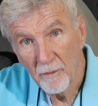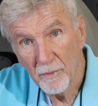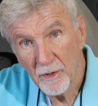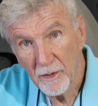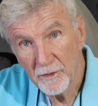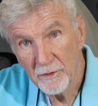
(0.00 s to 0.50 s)

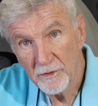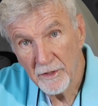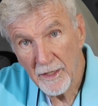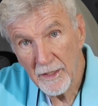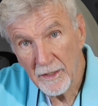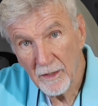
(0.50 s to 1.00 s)
But
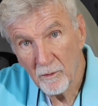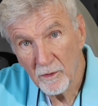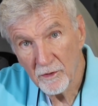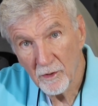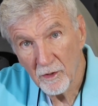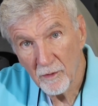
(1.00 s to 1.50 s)
today I
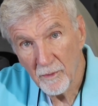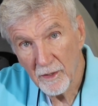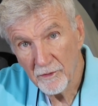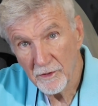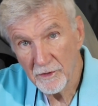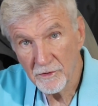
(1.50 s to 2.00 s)
want to talk
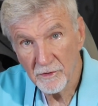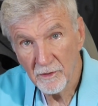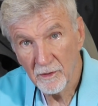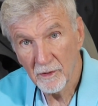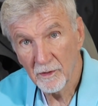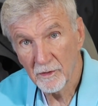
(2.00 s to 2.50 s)
about these
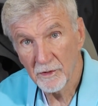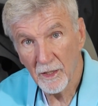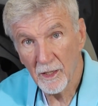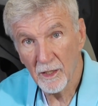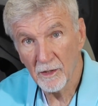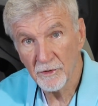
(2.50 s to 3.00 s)

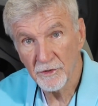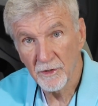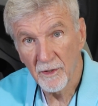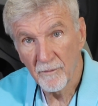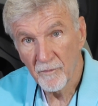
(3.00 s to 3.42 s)
tires.